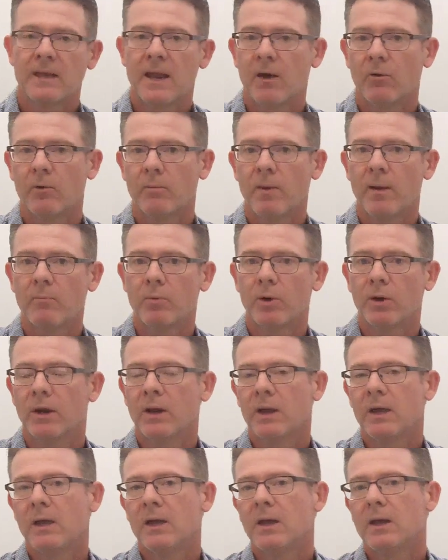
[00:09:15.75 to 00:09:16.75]
Now
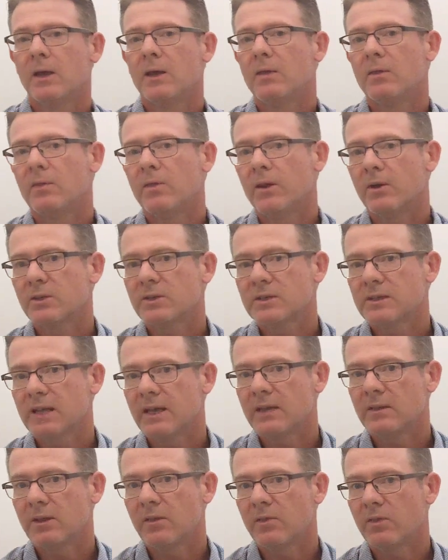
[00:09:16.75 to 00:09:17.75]
remember, they're
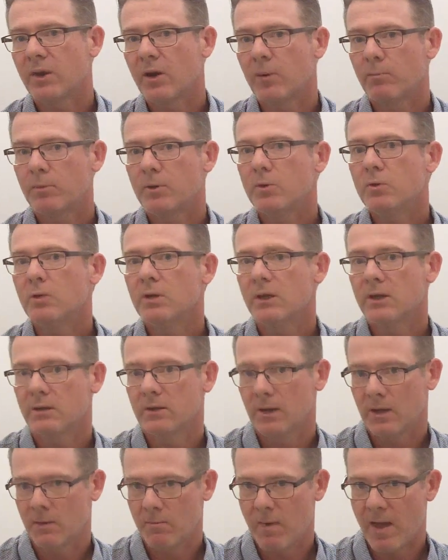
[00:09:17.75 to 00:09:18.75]
saying the
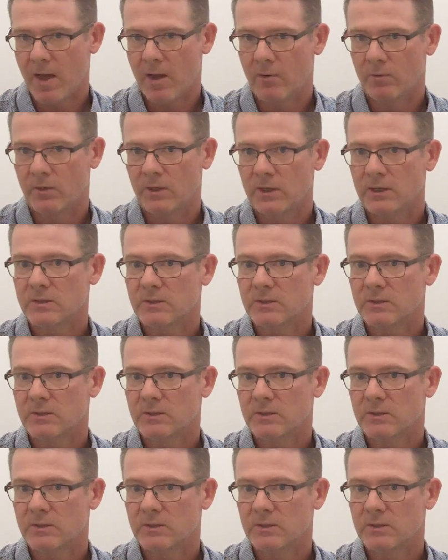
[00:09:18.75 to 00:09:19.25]
therapeutic amount